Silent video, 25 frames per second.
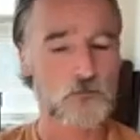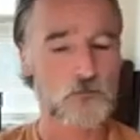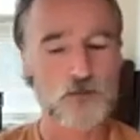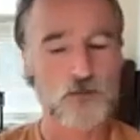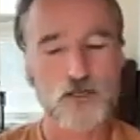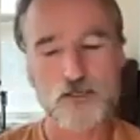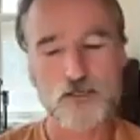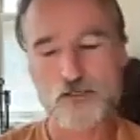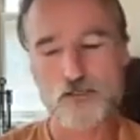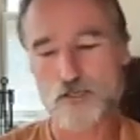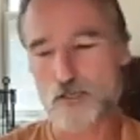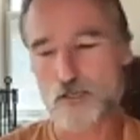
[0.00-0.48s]
I'm
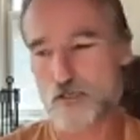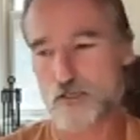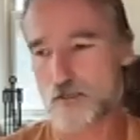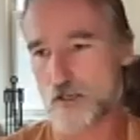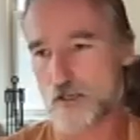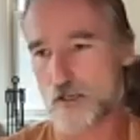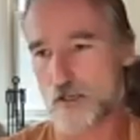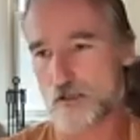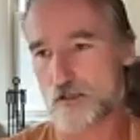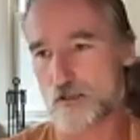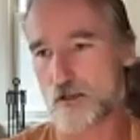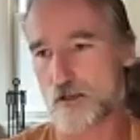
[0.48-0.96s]
not saying
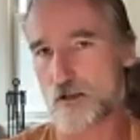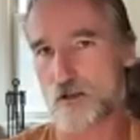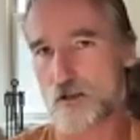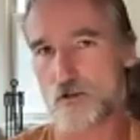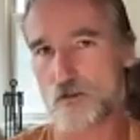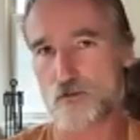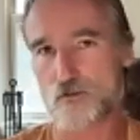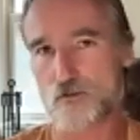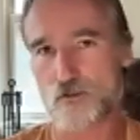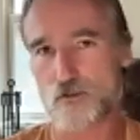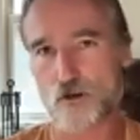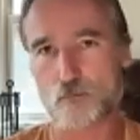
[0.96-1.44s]
that
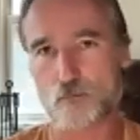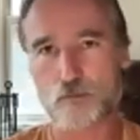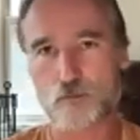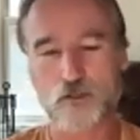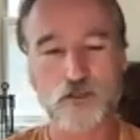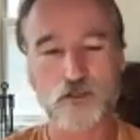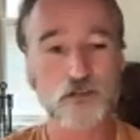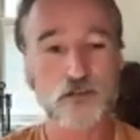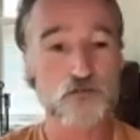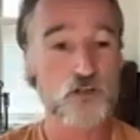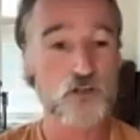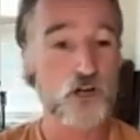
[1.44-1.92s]
there are
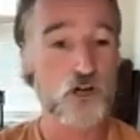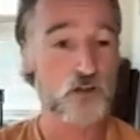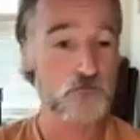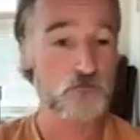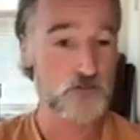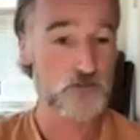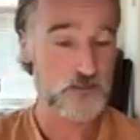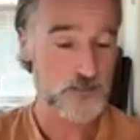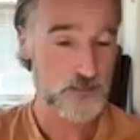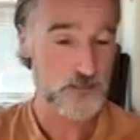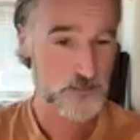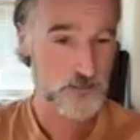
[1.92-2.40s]
plenty of
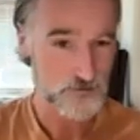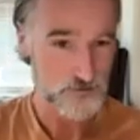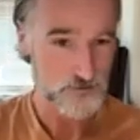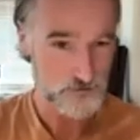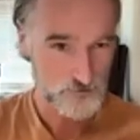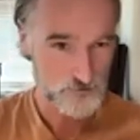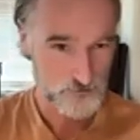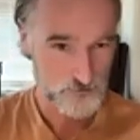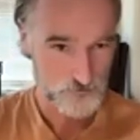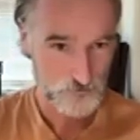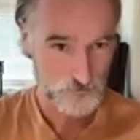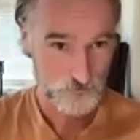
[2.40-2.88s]

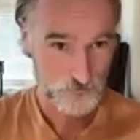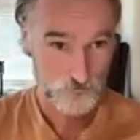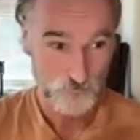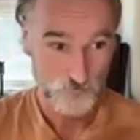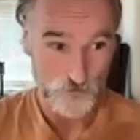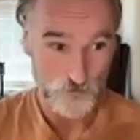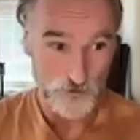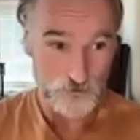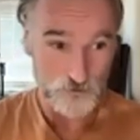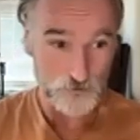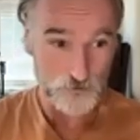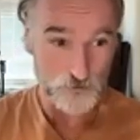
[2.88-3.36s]
conveniences that are
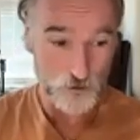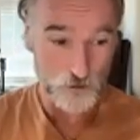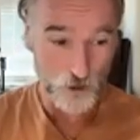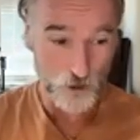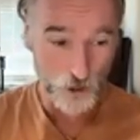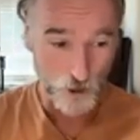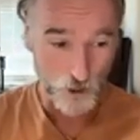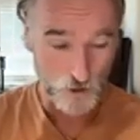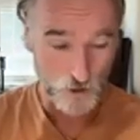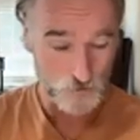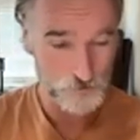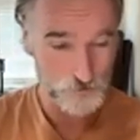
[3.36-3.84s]
really
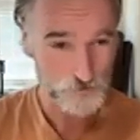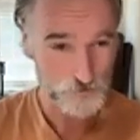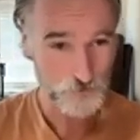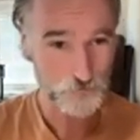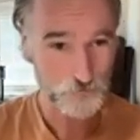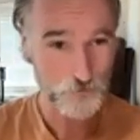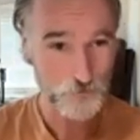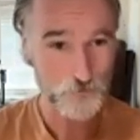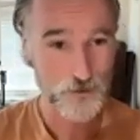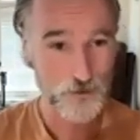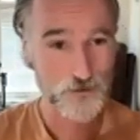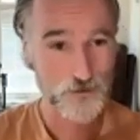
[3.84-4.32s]

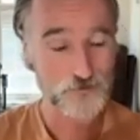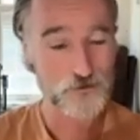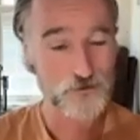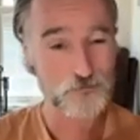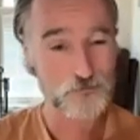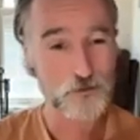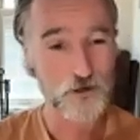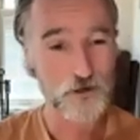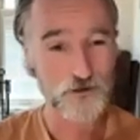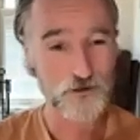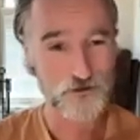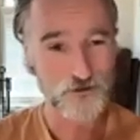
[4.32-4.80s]
awesome about the
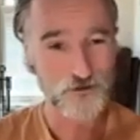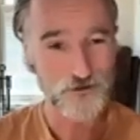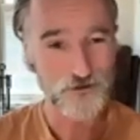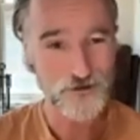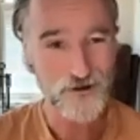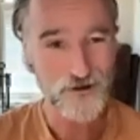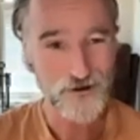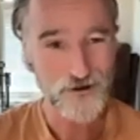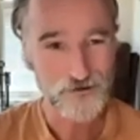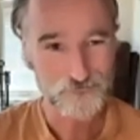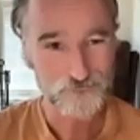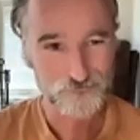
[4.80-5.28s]
modern
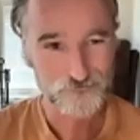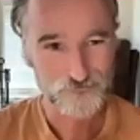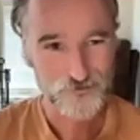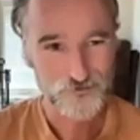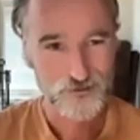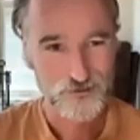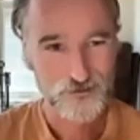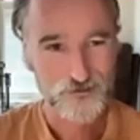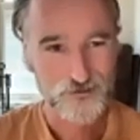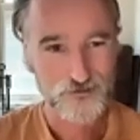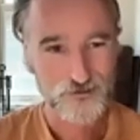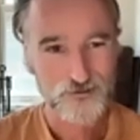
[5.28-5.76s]
life.
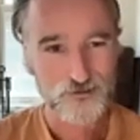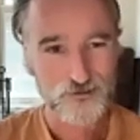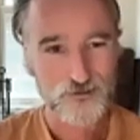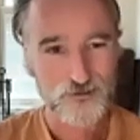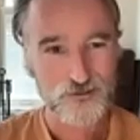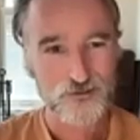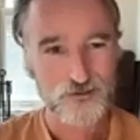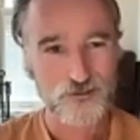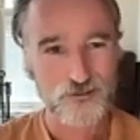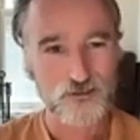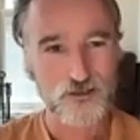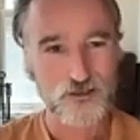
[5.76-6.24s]

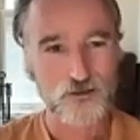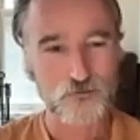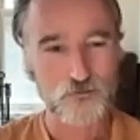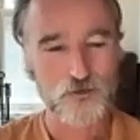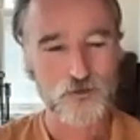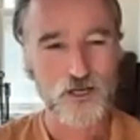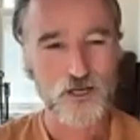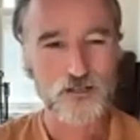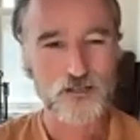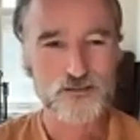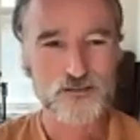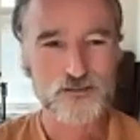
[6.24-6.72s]
I'm
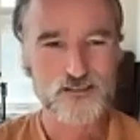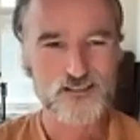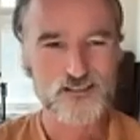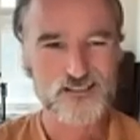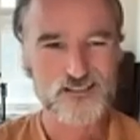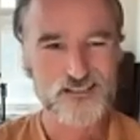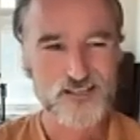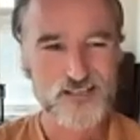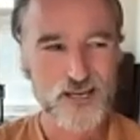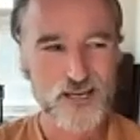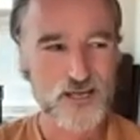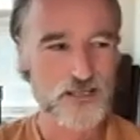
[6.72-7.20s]
not
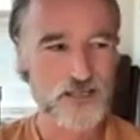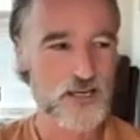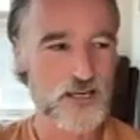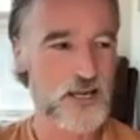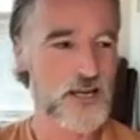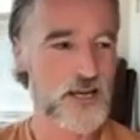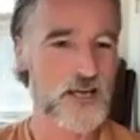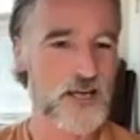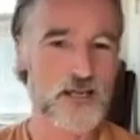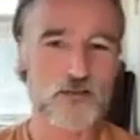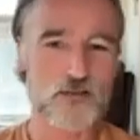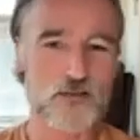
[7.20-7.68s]
saying,
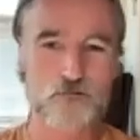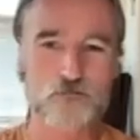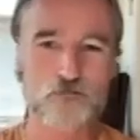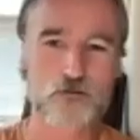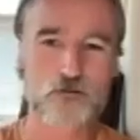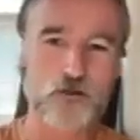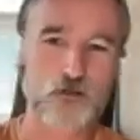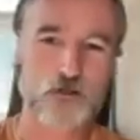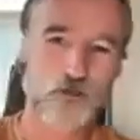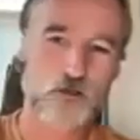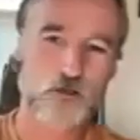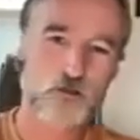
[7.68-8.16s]
hey,
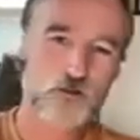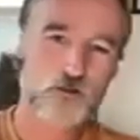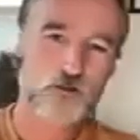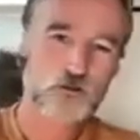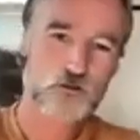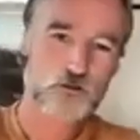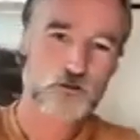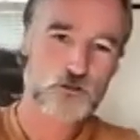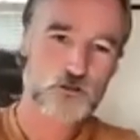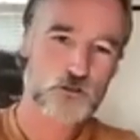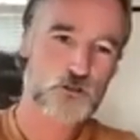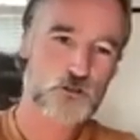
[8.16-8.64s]

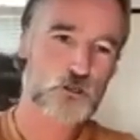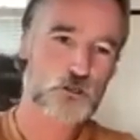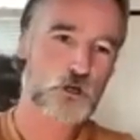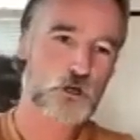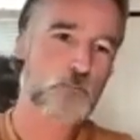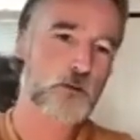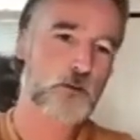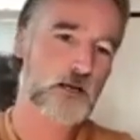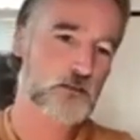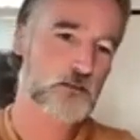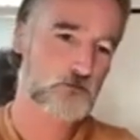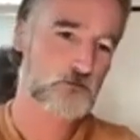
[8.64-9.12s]

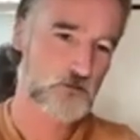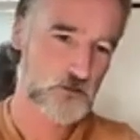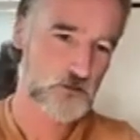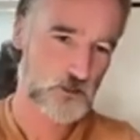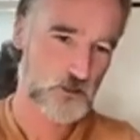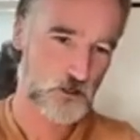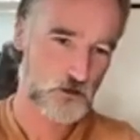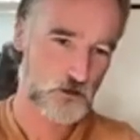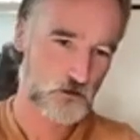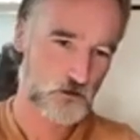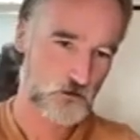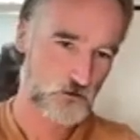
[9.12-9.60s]
go back to the
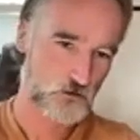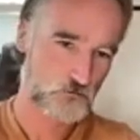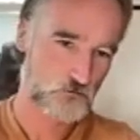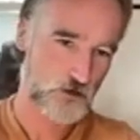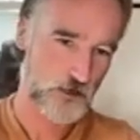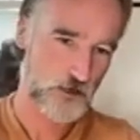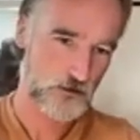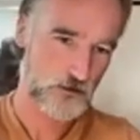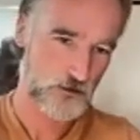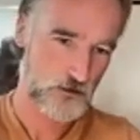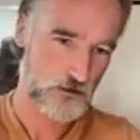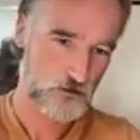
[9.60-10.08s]
jungle
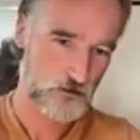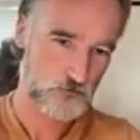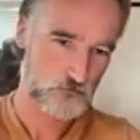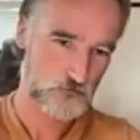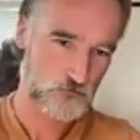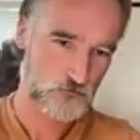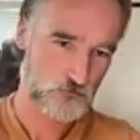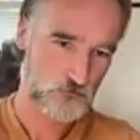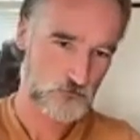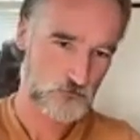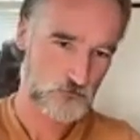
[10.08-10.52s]
right now.